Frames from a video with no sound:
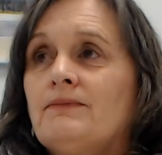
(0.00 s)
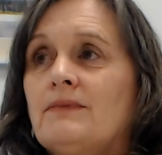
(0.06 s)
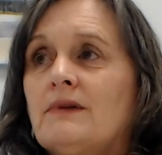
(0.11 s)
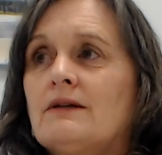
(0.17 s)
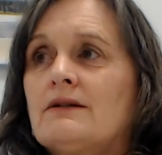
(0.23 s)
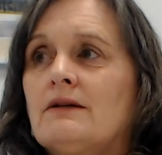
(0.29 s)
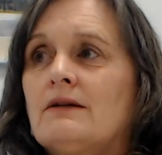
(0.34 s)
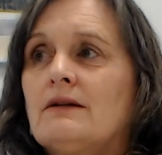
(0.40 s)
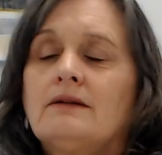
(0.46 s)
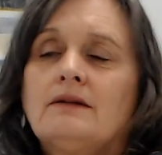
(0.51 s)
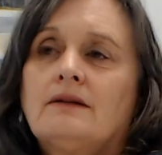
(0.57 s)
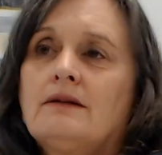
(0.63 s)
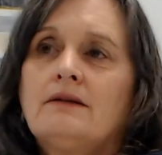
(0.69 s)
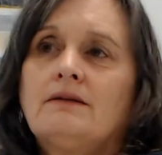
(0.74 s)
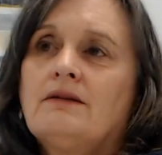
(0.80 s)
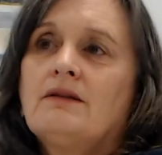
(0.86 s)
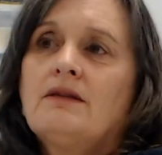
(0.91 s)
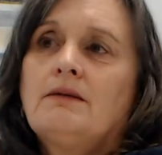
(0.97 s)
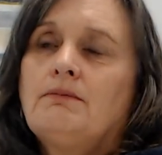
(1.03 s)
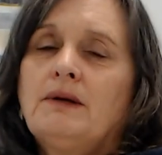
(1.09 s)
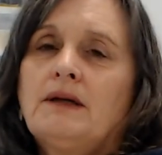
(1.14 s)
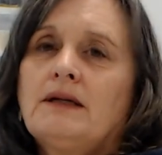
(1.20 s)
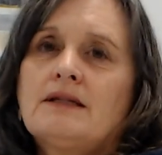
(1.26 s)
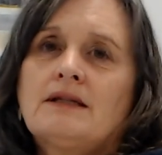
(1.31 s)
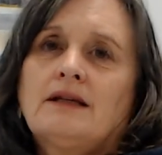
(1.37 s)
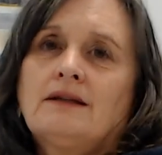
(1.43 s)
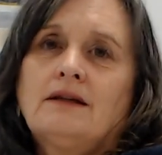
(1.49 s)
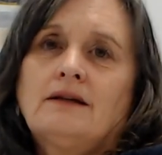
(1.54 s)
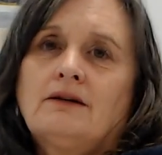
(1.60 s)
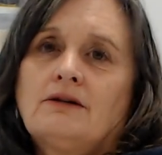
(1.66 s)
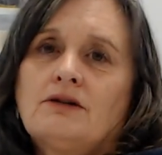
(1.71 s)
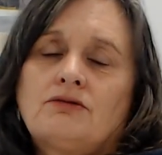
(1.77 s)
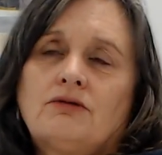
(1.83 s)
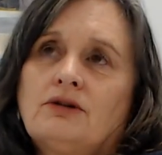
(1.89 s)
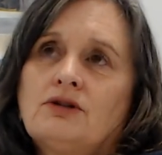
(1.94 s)
So the biggest thing that
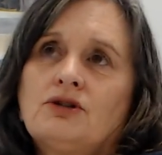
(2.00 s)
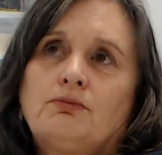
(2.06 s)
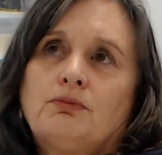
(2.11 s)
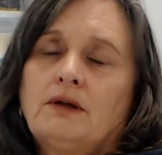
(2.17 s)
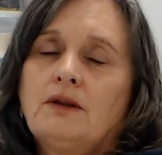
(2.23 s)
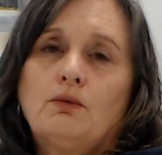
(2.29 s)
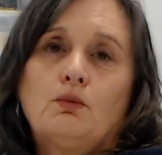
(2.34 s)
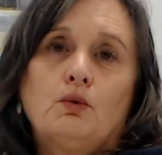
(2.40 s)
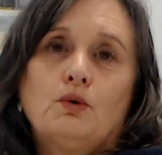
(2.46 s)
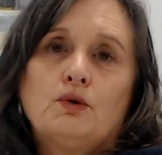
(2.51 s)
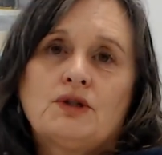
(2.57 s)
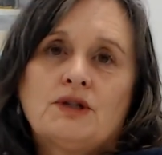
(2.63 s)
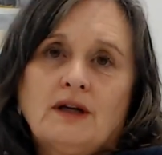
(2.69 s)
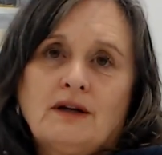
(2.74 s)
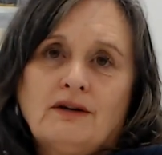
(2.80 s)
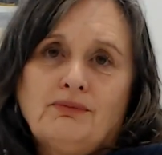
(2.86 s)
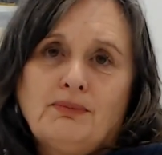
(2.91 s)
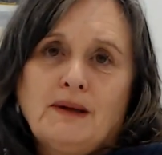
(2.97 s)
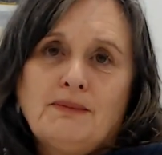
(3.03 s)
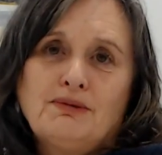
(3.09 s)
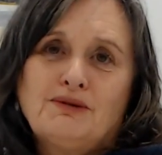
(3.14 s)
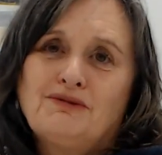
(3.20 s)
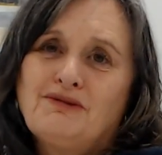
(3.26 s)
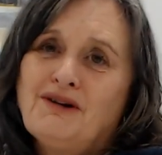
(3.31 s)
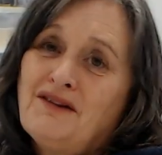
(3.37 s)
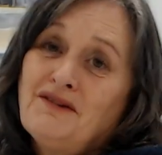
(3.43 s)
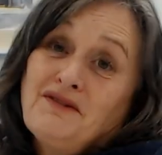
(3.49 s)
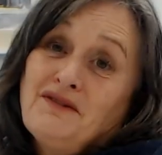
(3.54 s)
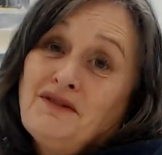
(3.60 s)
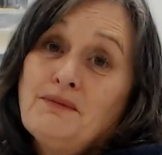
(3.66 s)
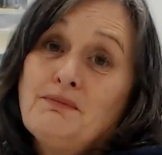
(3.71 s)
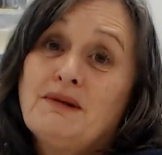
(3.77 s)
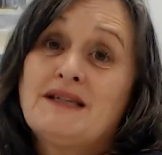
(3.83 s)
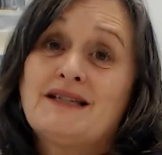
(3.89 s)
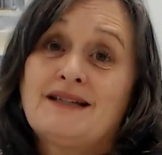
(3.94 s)
goes wrong is you bring the worst out of people rather than
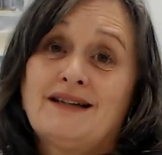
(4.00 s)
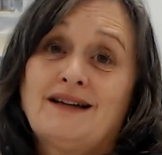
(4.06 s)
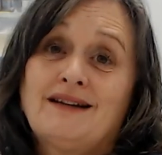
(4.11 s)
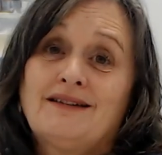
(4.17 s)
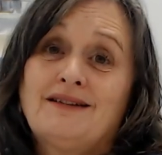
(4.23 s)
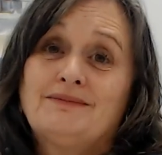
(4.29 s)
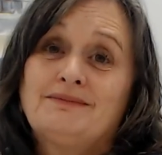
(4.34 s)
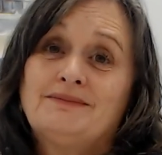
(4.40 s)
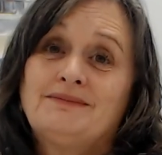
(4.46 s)
the best out of them.